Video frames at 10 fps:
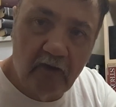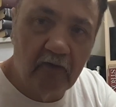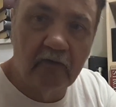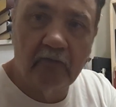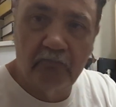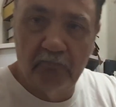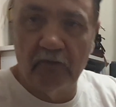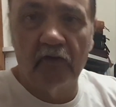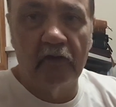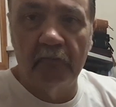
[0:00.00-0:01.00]
under
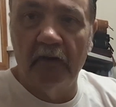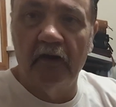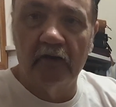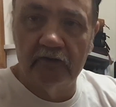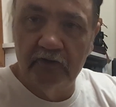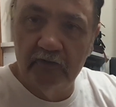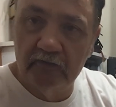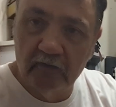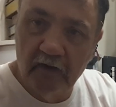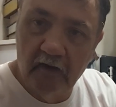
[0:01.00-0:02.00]
30 bucks
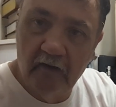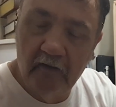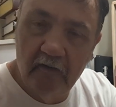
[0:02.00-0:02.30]
usually,